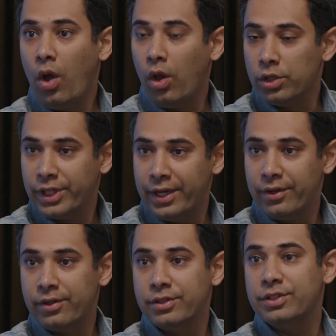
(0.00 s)
all
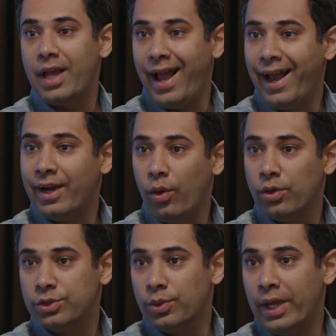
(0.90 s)
genders and
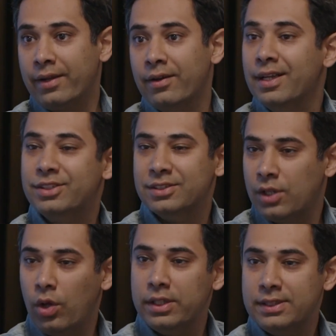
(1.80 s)
also like religions
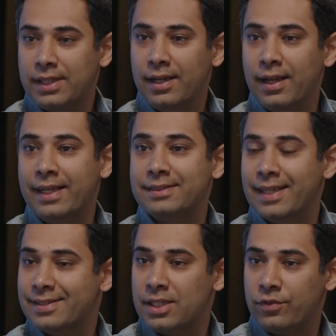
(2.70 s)
and all these kind of like
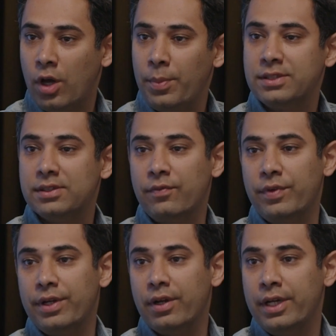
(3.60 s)
sensitive topics that
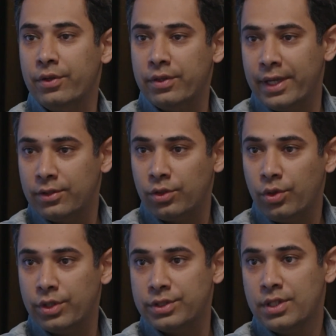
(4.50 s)
we really need to think through
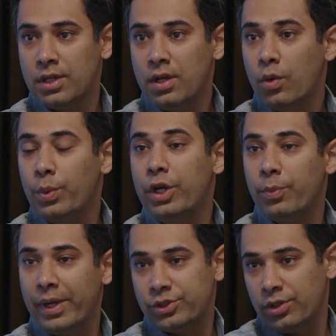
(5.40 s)
because we need to
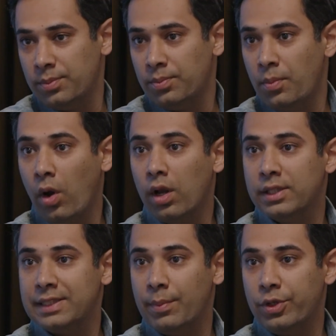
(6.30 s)
make sure the model
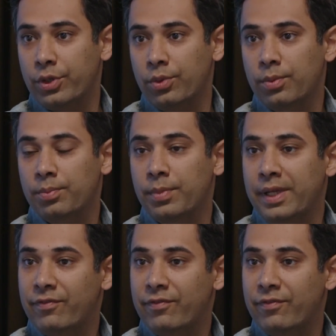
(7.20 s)
is able to be